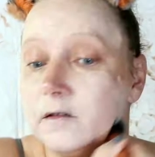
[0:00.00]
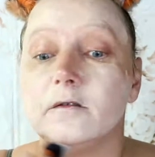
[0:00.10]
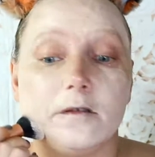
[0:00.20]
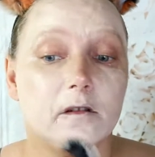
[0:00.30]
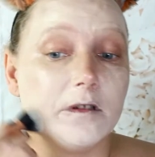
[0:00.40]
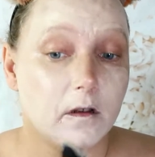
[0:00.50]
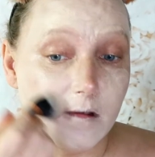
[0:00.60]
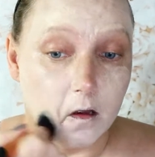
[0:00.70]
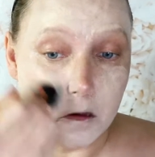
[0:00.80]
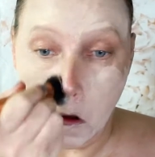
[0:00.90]

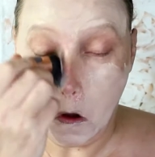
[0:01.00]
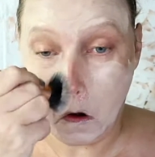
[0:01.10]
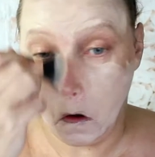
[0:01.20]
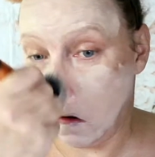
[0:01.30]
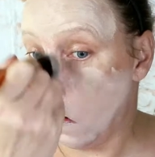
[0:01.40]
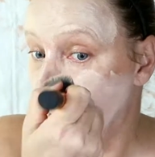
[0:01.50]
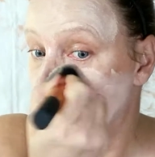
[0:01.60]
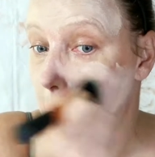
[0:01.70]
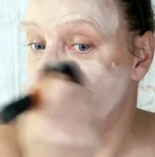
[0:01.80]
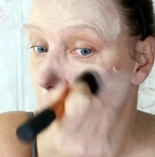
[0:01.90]

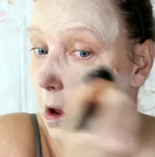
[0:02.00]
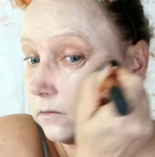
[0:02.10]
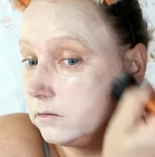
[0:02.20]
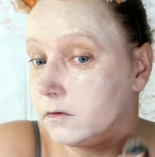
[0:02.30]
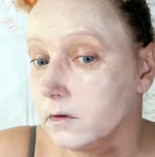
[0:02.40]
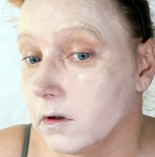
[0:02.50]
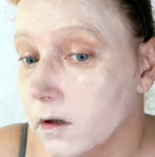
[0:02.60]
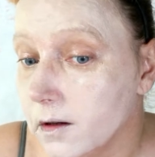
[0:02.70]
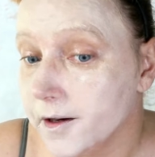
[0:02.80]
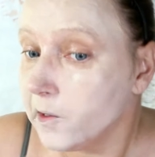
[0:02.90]

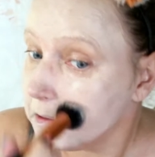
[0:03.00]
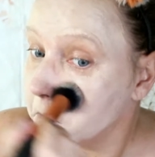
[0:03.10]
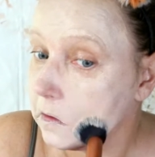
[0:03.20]
(silence)